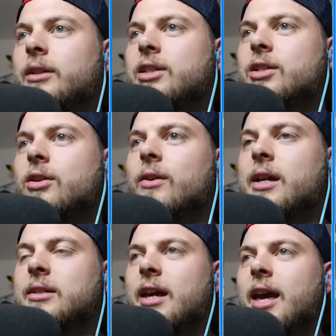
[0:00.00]
This is
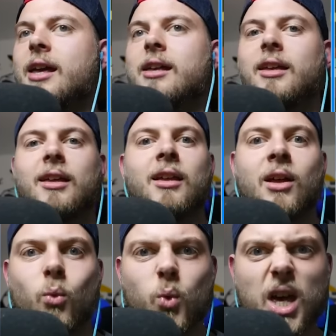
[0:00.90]
crazy.
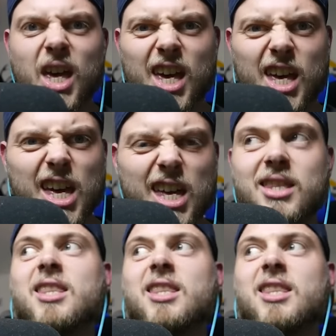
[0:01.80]
Oh. Whee!